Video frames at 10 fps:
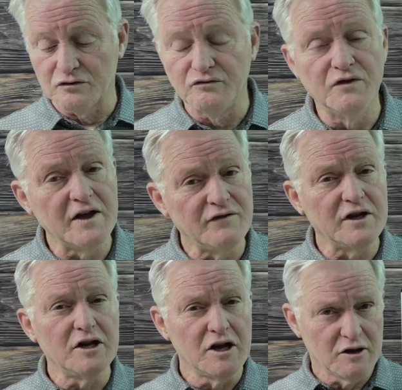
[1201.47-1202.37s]

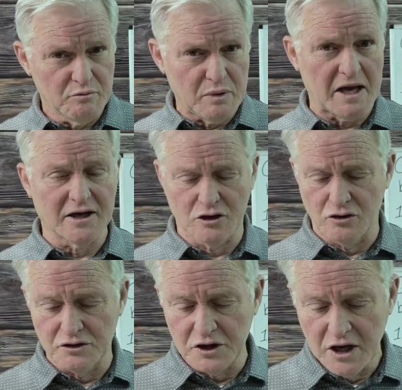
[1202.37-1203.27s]
vivid
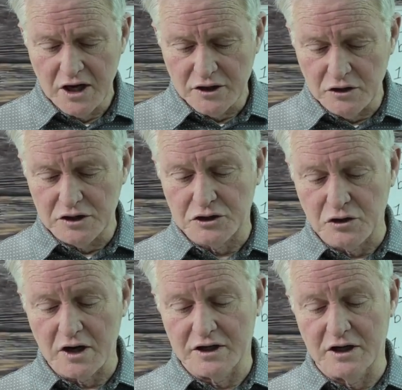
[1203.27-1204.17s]
pictures to
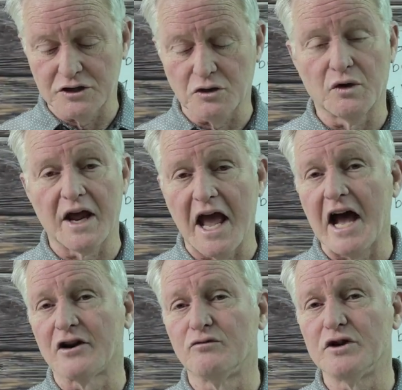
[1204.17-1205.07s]
instruct us on
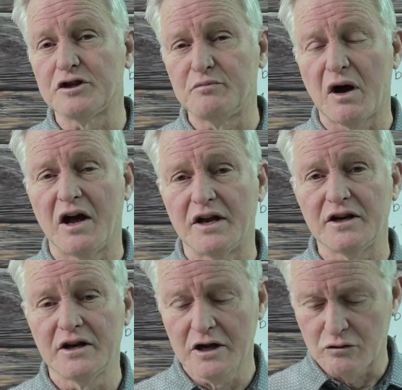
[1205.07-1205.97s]
how to respond
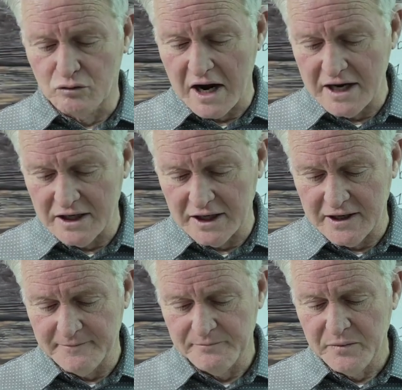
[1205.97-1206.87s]

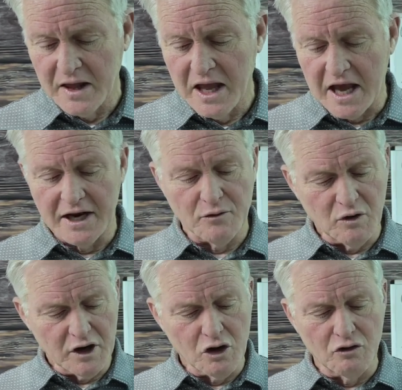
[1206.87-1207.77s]
rightly. And I
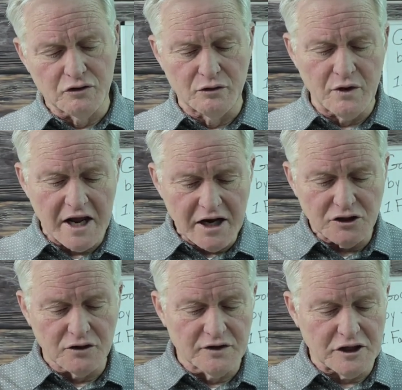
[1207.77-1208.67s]
want to go through
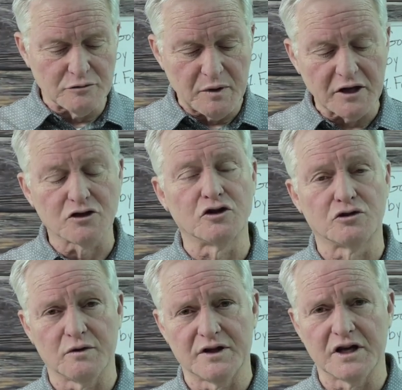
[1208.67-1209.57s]
each of these
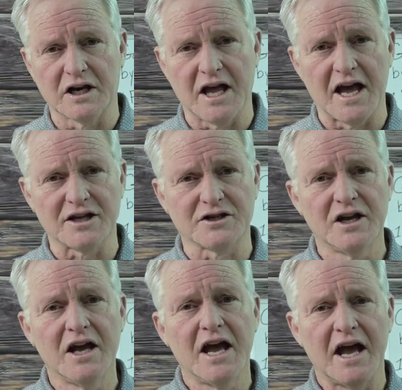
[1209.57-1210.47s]
pictures with the class
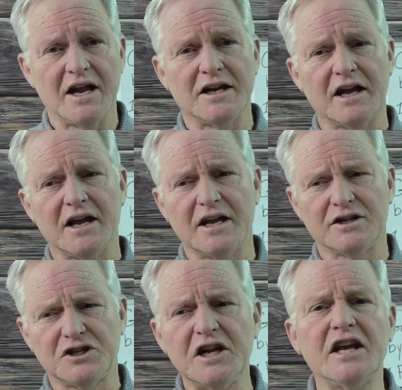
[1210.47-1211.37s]
and
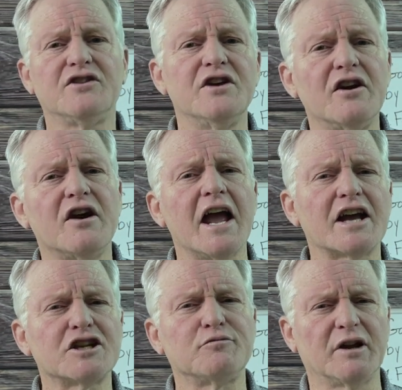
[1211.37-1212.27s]
seek their
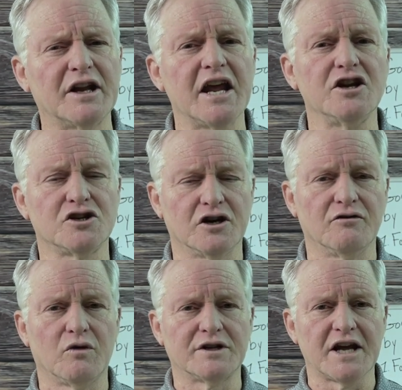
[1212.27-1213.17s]
explanation
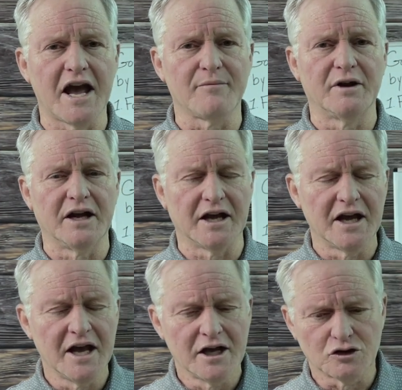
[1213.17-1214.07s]
of what's happening.
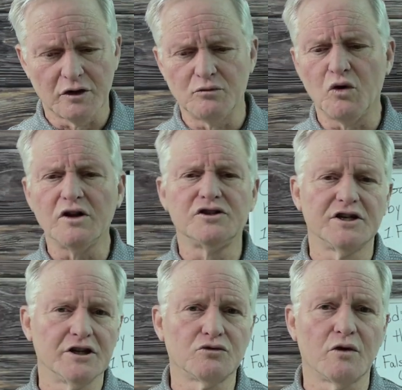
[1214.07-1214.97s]
So in one
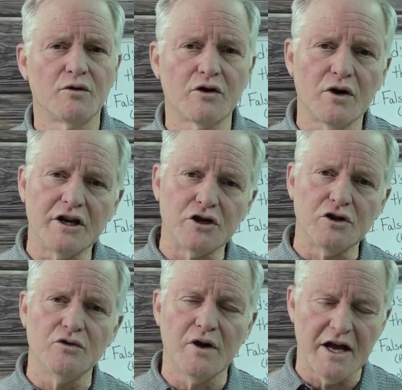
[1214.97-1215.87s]
sense, what we're going to
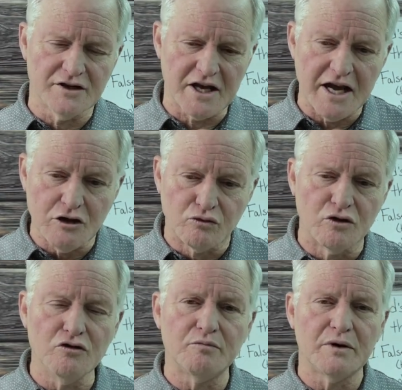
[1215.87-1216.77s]
do is a
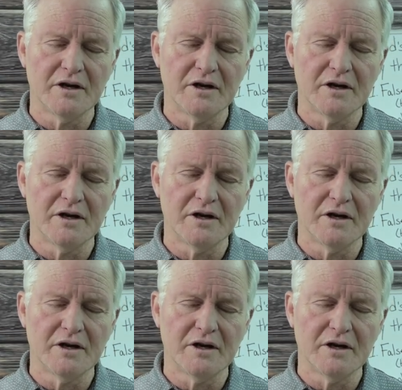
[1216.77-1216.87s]
group